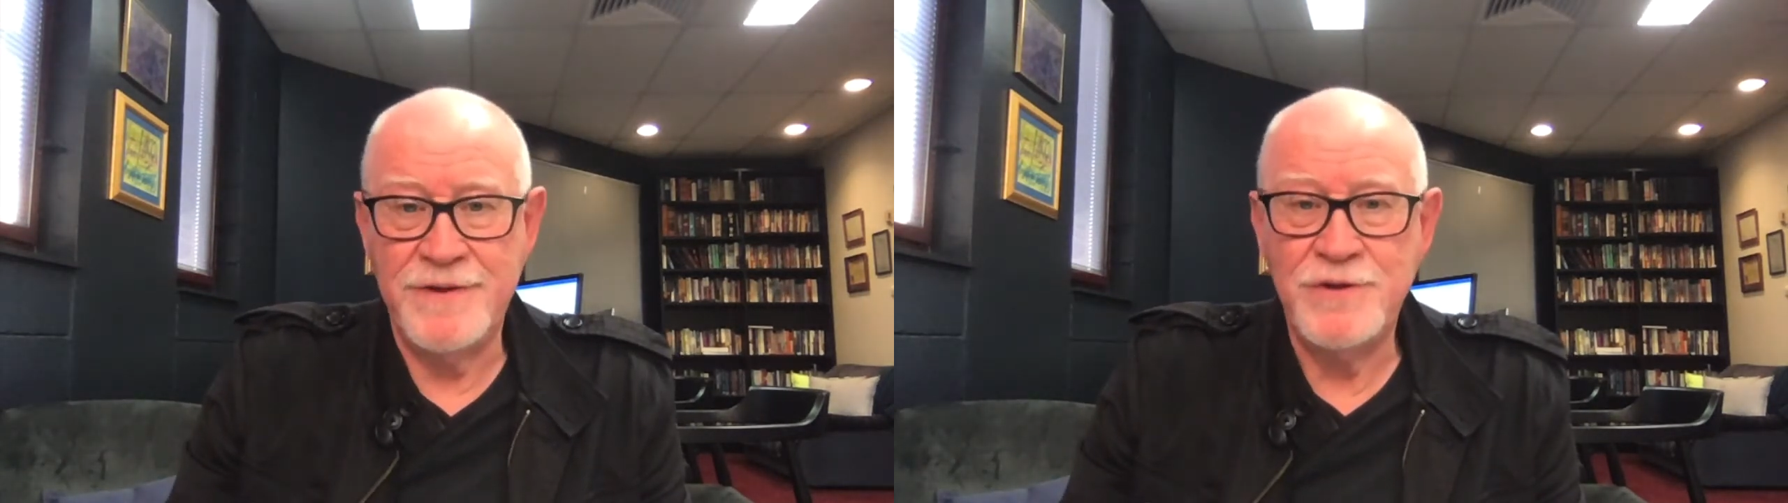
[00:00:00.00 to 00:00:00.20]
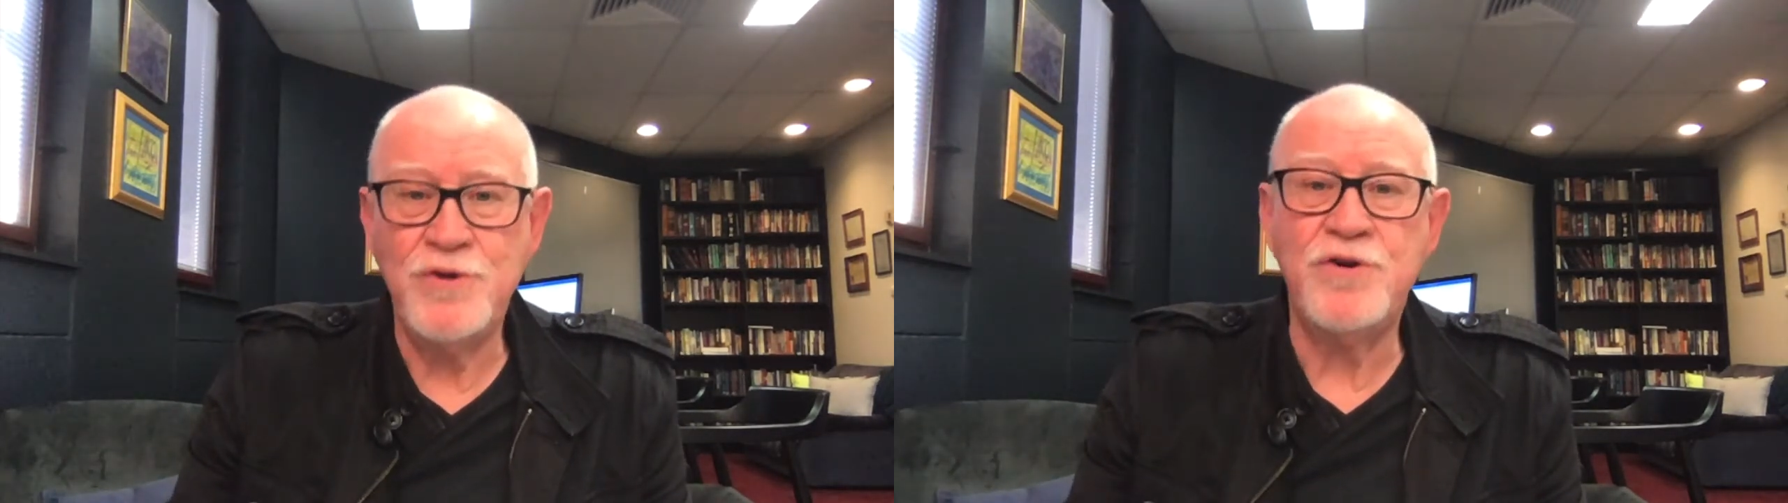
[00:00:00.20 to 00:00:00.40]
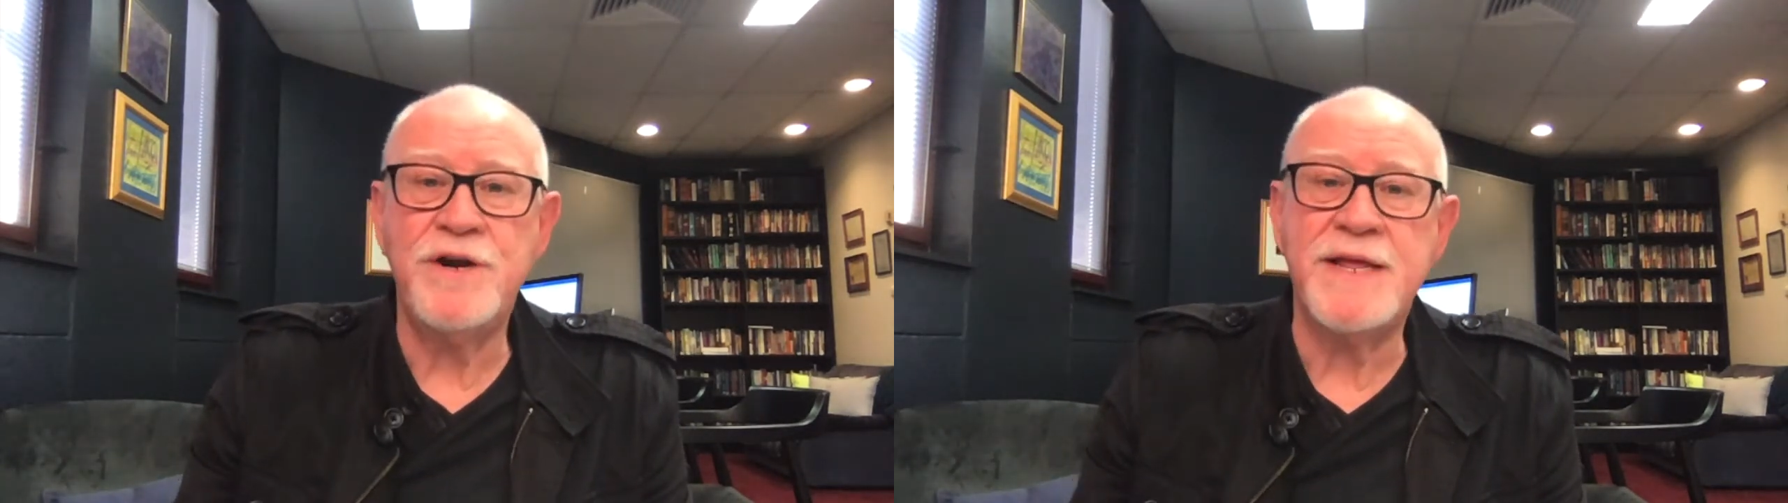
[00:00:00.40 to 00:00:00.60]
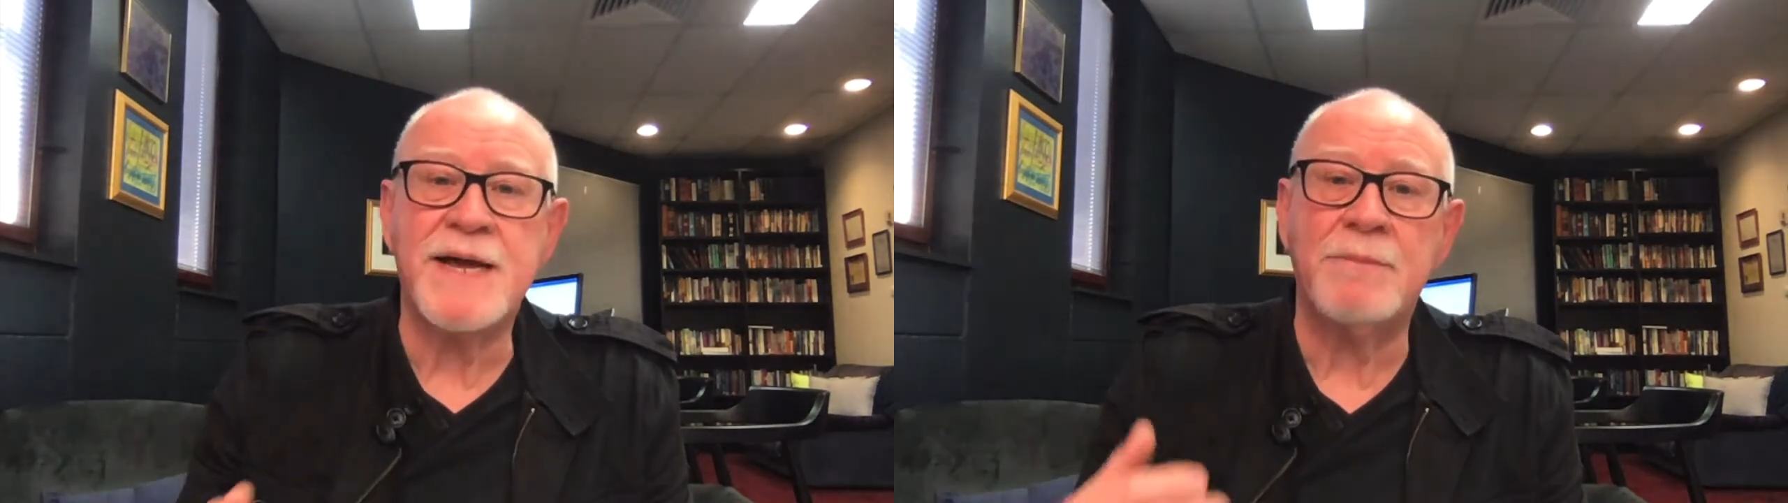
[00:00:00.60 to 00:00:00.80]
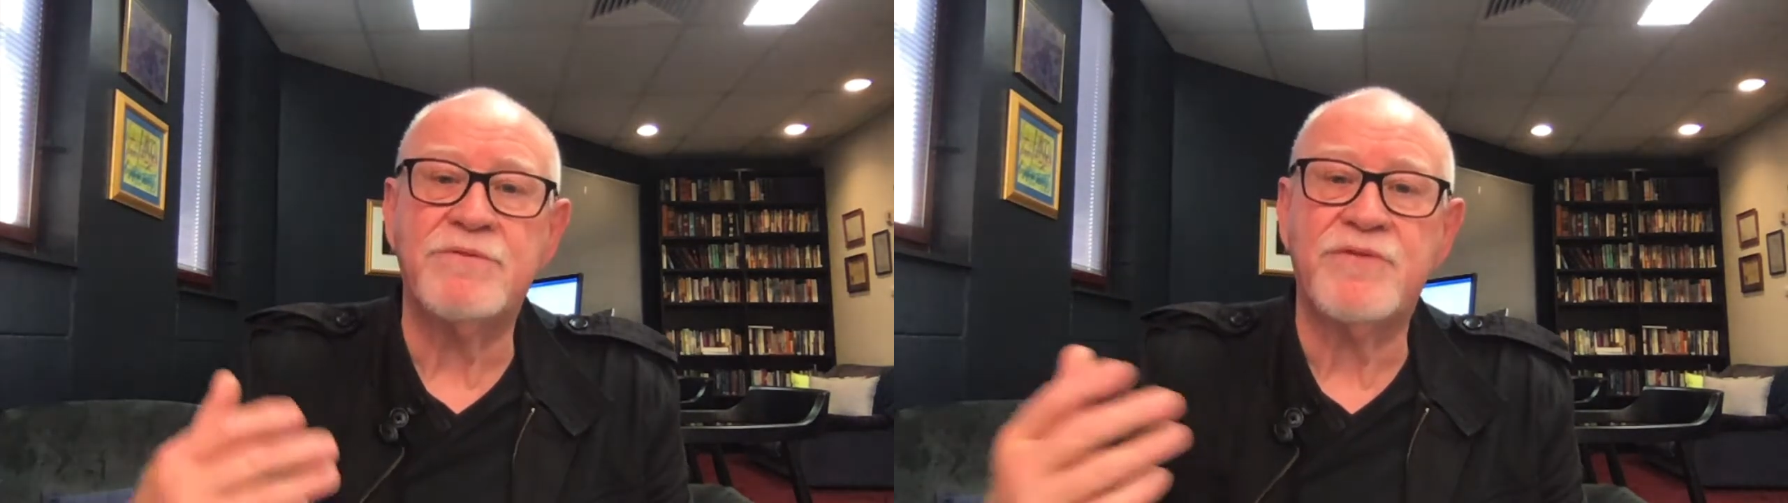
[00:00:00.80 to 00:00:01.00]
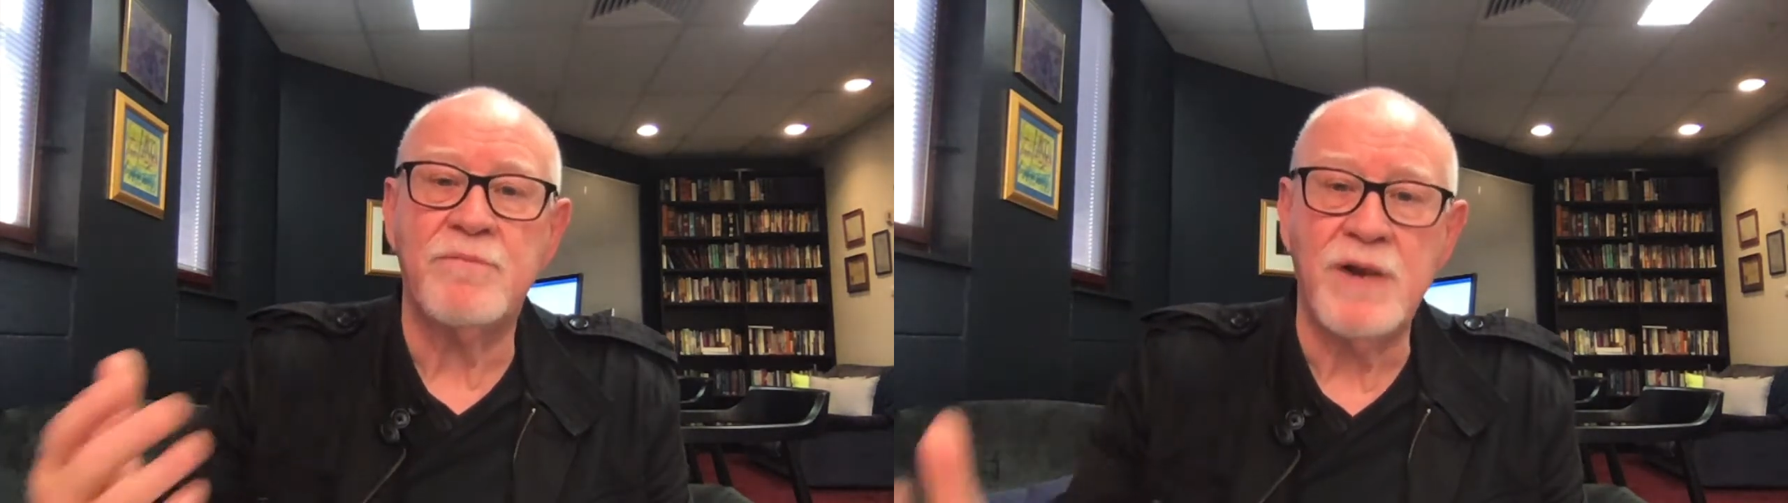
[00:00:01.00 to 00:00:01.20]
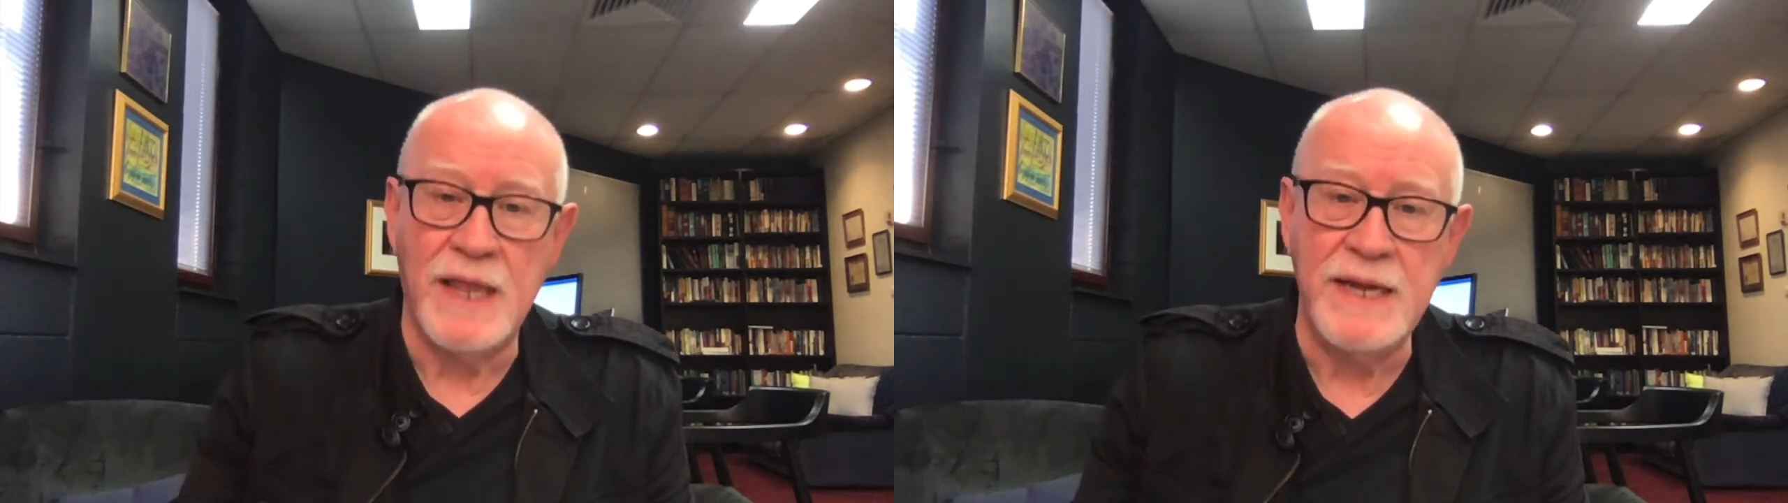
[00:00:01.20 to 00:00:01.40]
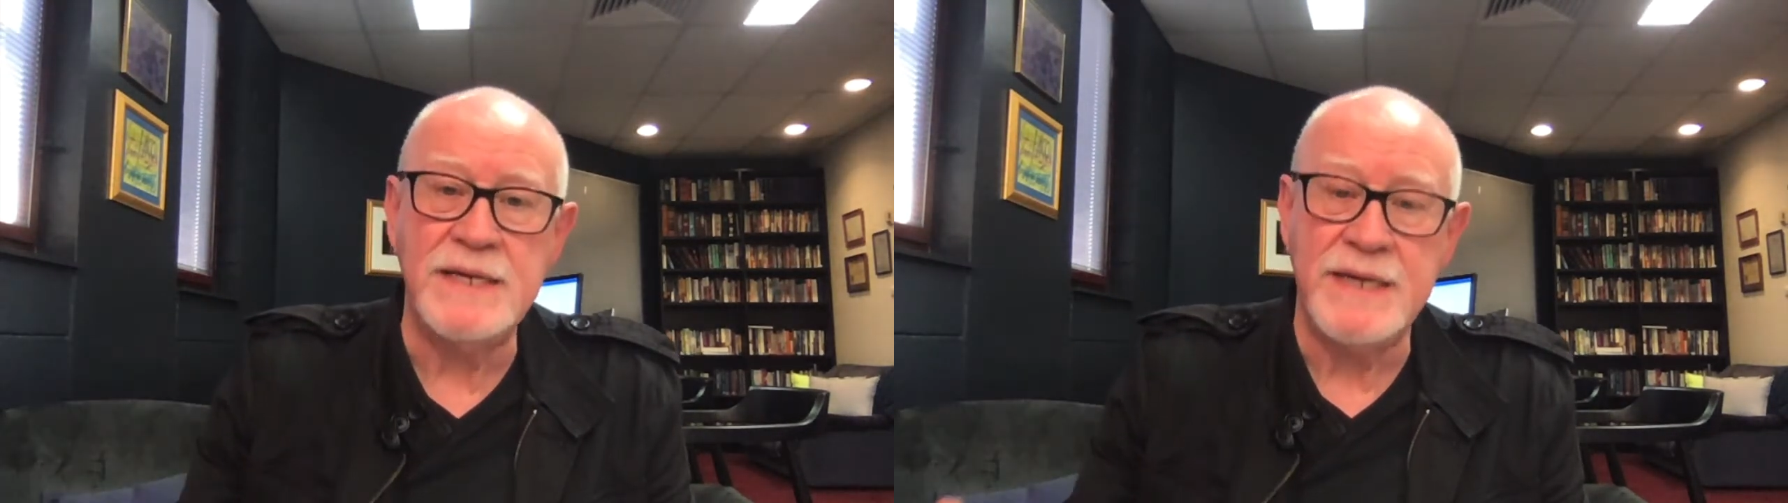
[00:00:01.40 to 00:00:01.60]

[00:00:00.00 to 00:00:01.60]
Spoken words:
Unity comes from laying